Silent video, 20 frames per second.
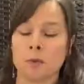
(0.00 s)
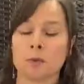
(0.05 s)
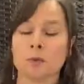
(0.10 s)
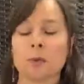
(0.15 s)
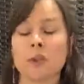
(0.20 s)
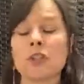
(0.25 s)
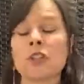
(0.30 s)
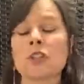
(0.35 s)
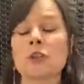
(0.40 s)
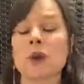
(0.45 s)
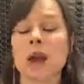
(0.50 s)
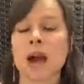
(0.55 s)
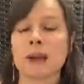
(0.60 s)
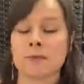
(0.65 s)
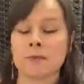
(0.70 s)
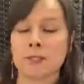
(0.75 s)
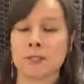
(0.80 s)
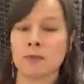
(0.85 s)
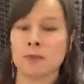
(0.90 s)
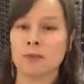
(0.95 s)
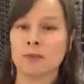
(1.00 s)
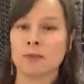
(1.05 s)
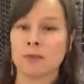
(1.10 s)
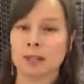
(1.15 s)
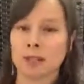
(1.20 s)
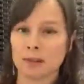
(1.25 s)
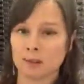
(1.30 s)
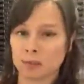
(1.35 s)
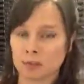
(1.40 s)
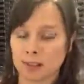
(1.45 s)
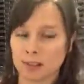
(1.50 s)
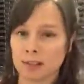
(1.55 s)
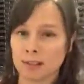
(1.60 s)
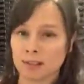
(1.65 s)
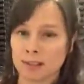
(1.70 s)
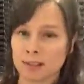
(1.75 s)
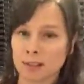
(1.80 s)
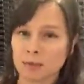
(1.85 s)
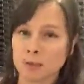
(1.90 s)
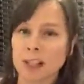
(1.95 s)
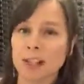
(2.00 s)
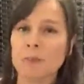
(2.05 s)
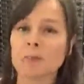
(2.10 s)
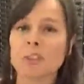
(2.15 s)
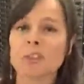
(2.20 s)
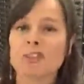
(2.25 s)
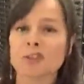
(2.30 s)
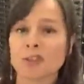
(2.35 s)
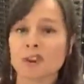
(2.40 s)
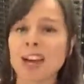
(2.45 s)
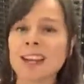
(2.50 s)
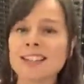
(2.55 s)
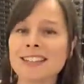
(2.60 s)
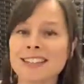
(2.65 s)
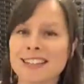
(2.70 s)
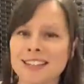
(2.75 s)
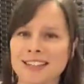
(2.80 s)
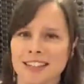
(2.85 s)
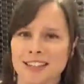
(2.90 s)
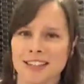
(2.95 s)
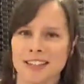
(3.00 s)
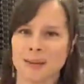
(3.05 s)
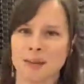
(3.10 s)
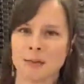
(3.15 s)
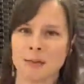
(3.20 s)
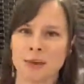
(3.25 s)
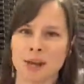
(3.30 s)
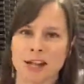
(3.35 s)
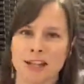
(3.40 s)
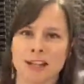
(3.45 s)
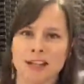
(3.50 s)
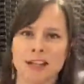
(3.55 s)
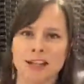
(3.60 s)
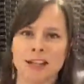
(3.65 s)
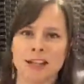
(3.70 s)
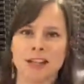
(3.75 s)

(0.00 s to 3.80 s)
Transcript: first you have to develop the trust in them, right?